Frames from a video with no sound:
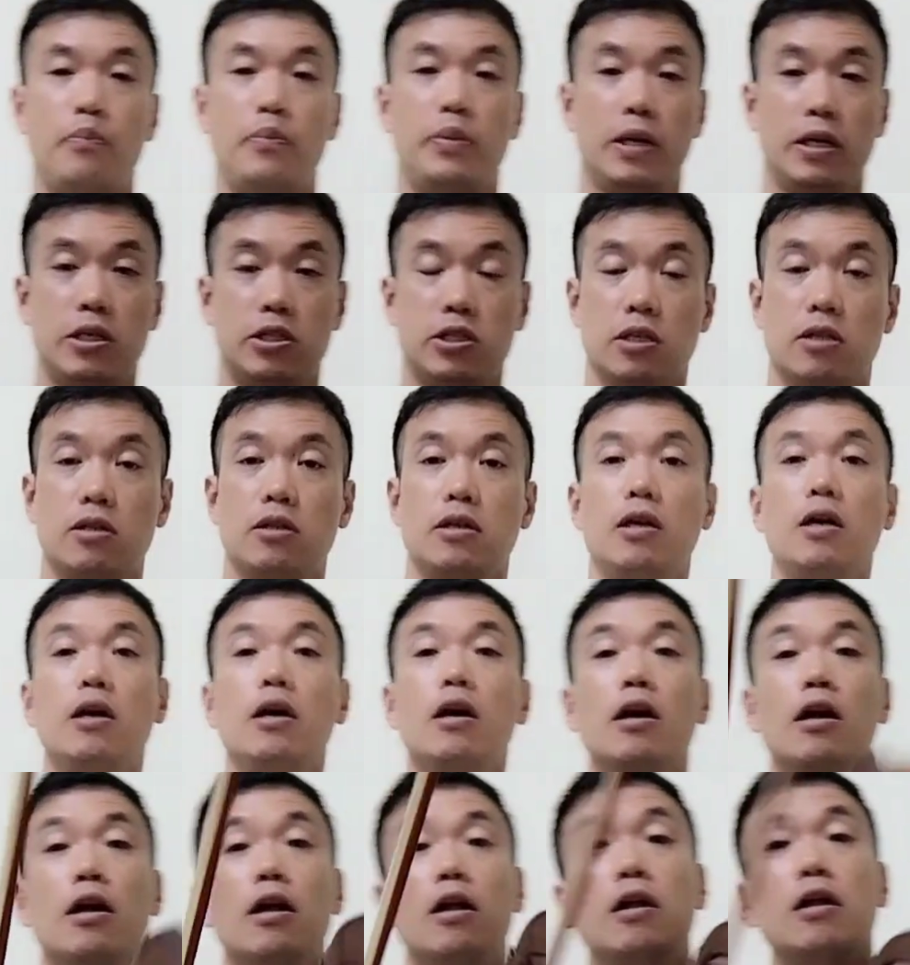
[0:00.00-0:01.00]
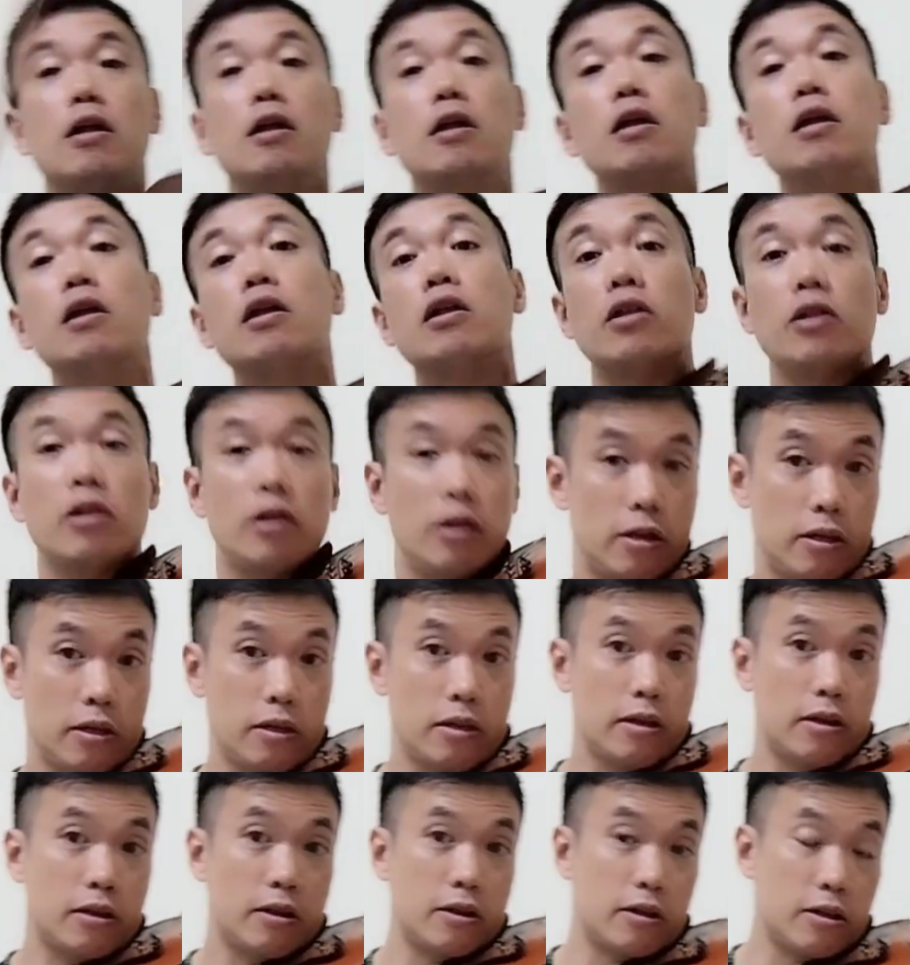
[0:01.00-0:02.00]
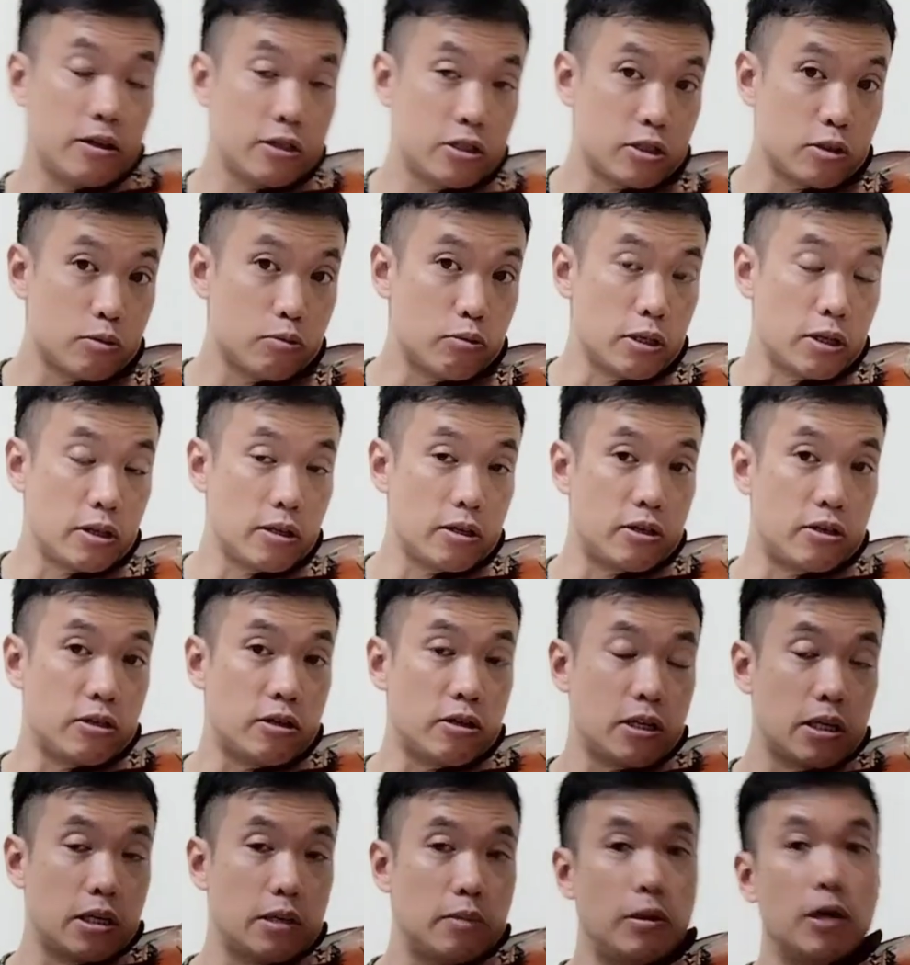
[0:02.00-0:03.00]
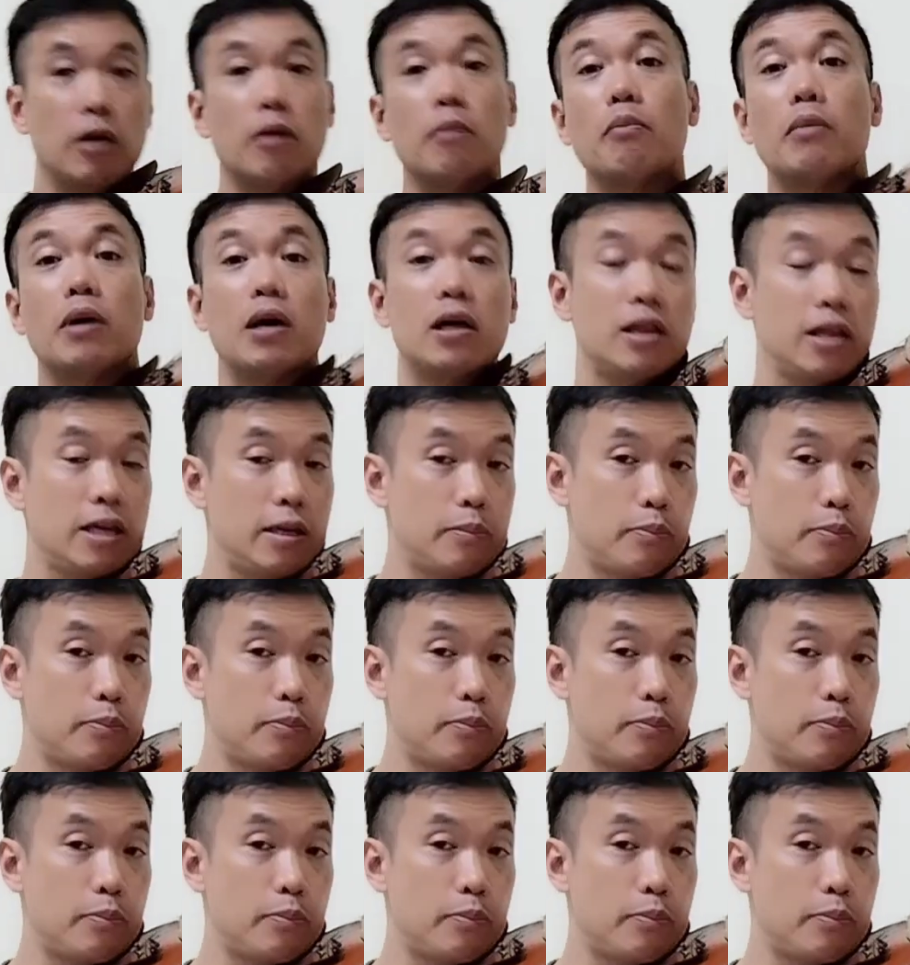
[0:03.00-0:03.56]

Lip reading: basically, this is what they're talking about. My